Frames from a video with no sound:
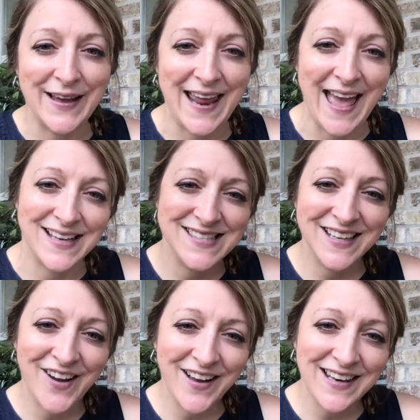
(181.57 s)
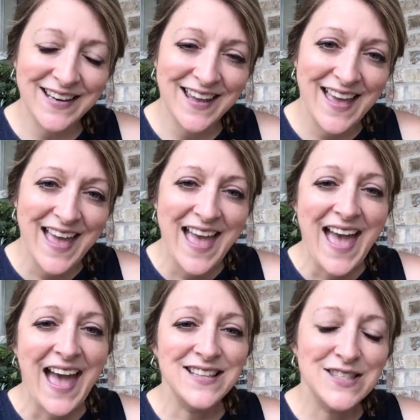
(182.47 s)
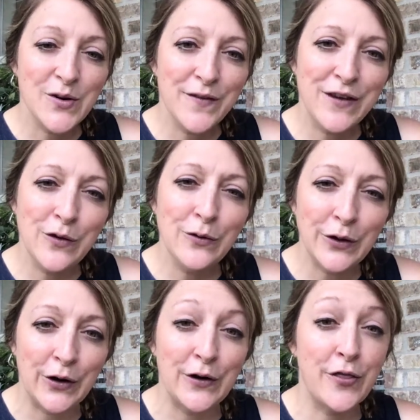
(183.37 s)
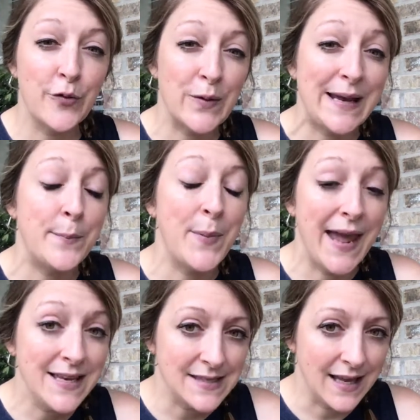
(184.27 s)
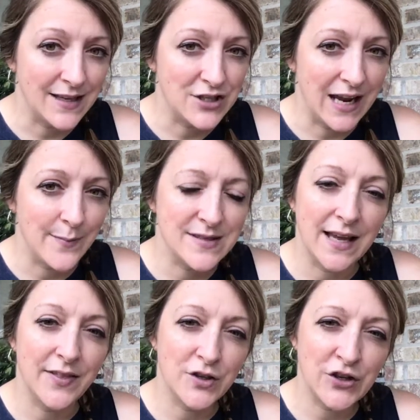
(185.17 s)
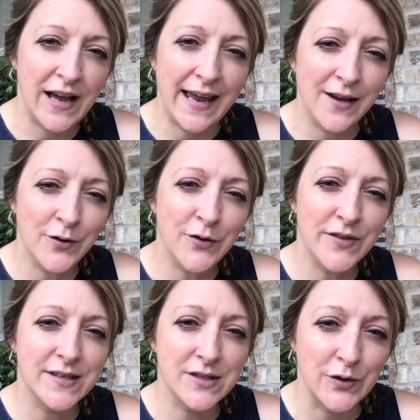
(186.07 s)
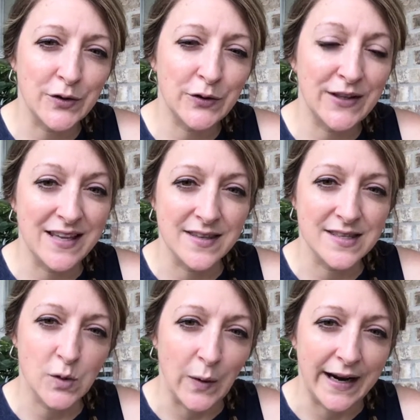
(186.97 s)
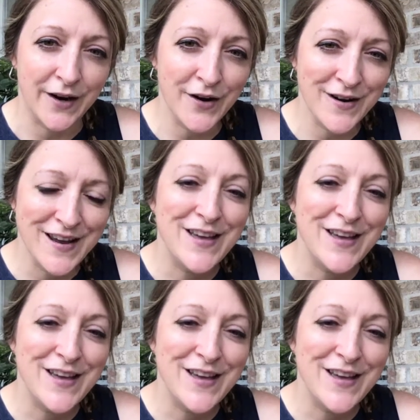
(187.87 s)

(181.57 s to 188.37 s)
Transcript: and hexagon. And so if you learn 3 basic shapes like the triangle, the circle, and the square,